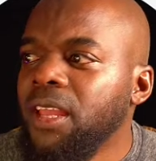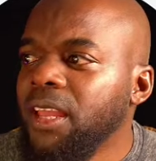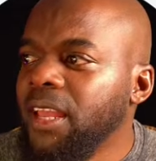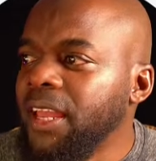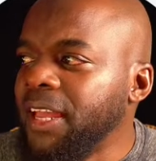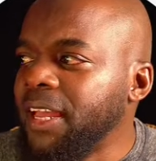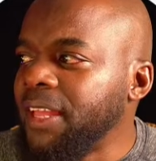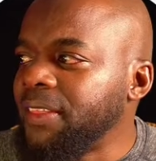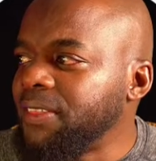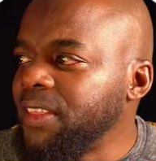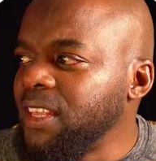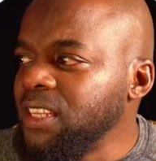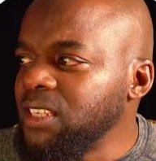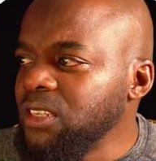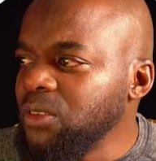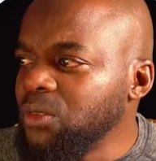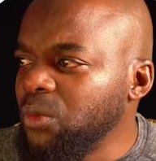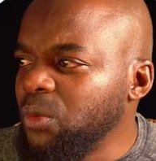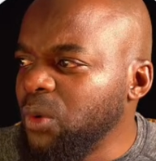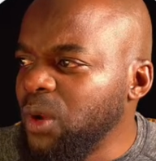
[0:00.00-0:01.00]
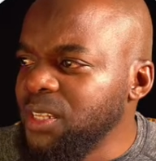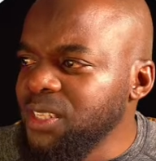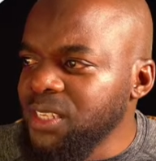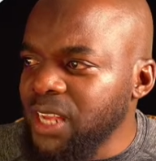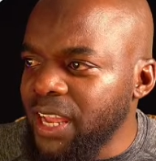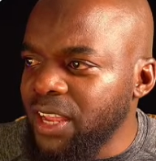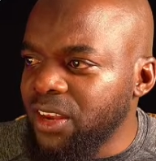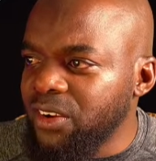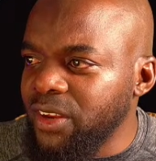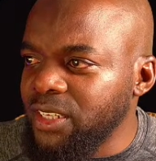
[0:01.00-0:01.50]
And these are the ones
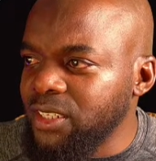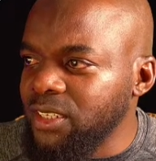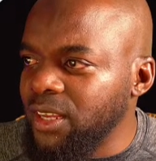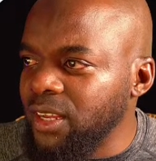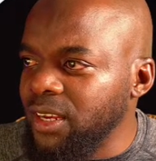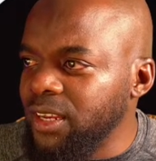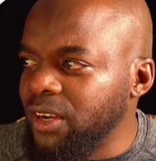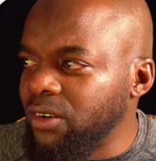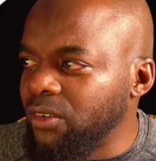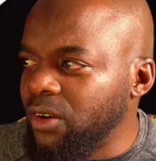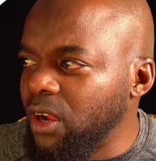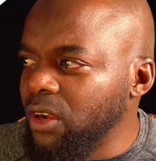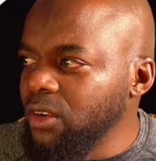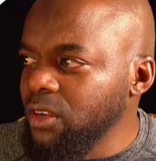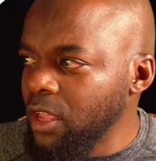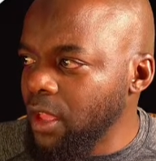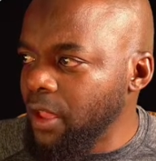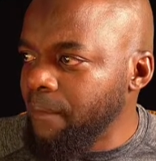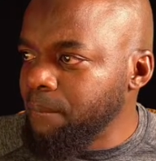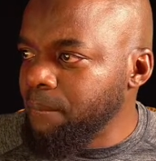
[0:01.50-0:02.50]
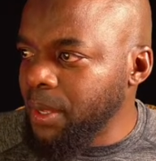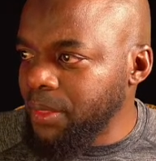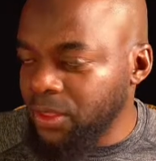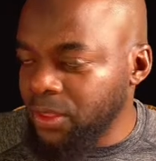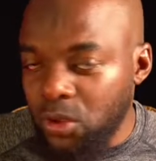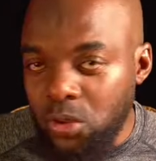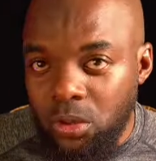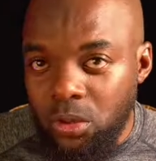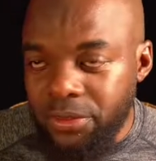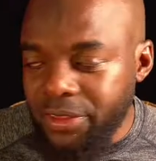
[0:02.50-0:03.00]
I created earlier on. But the
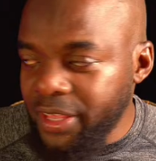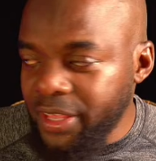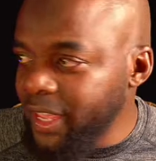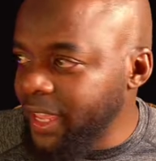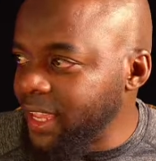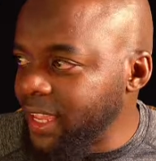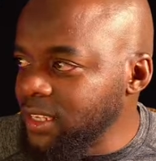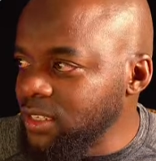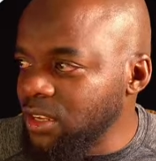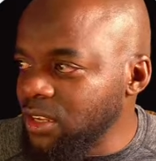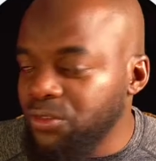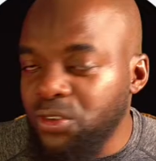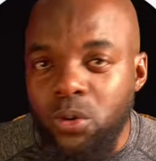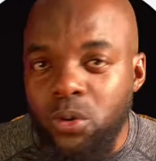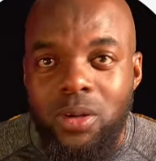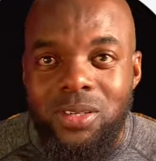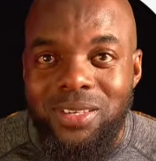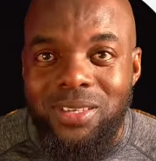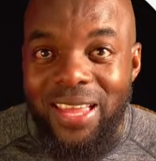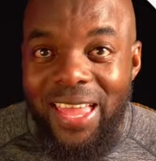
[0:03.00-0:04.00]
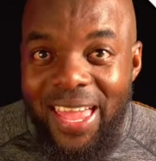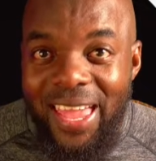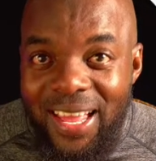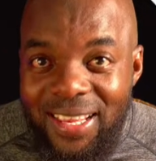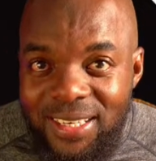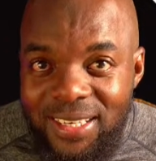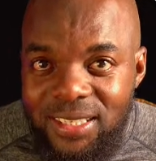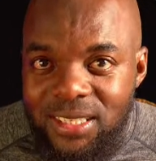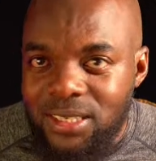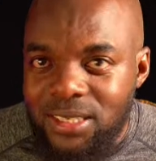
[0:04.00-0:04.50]
cool thing is, if you want to
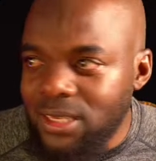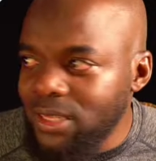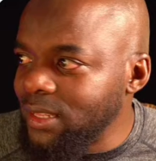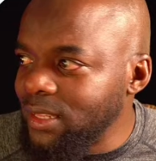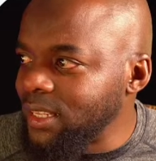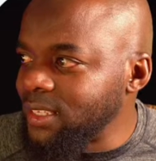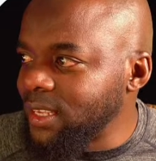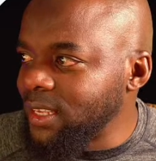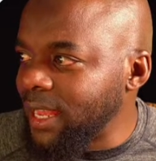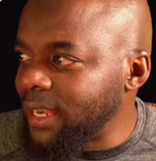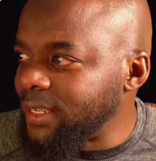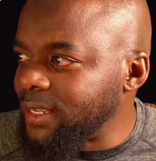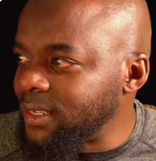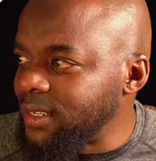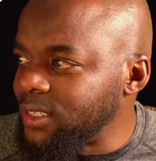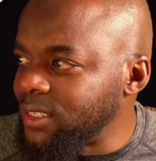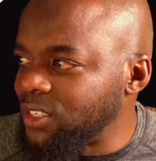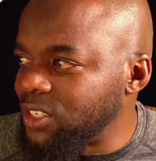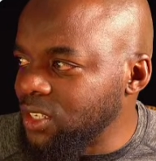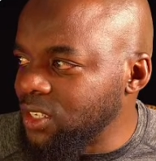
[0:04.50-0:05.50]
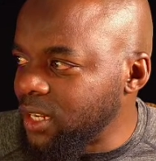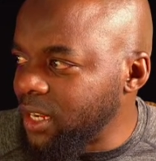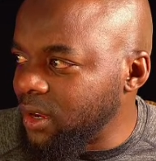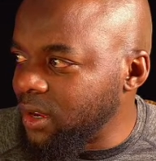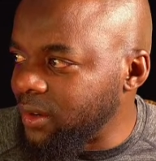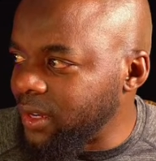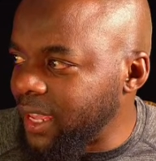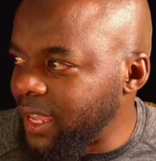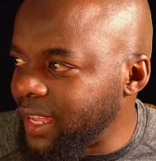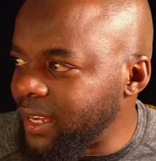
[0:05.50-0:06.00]
edit these calendars, just click
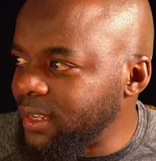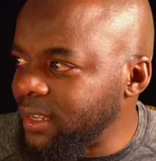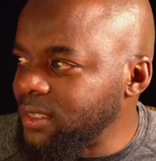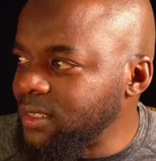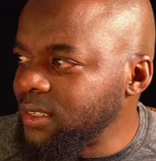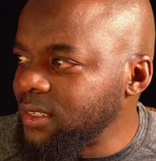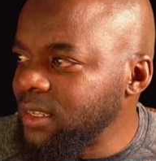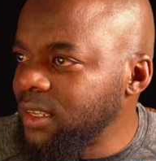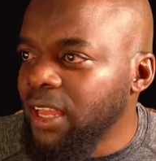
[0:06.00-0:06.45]
on edit.